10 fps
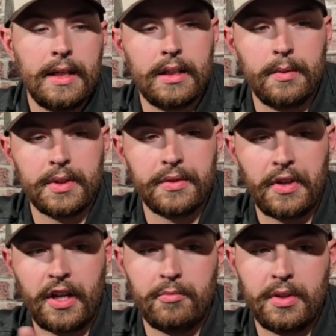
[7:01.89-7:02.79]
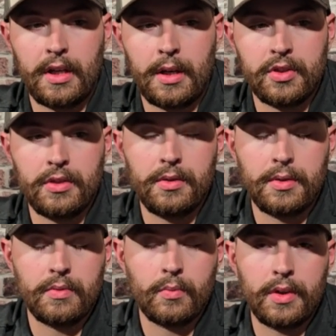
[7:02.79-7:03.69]
And then with the 5-pin option,
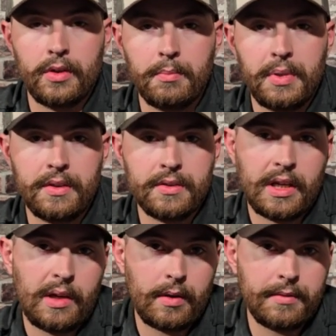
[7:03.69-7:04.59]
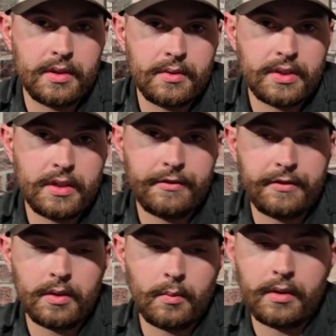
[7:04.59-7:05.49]
you can run your pins however you see fit,